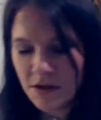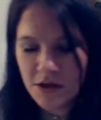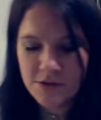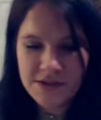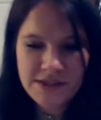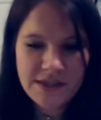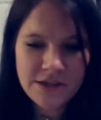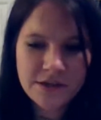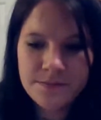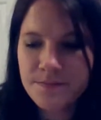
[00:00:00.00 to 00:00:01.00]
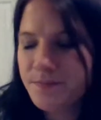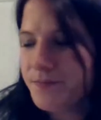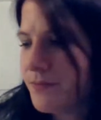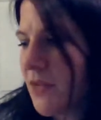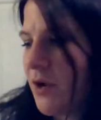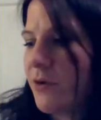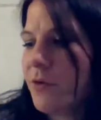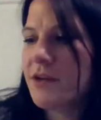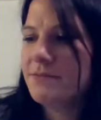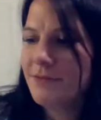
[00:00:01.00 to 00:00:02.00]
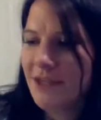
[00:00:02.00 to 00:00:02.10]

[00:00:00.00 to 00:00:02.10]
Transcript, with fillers: Oh dear. All right,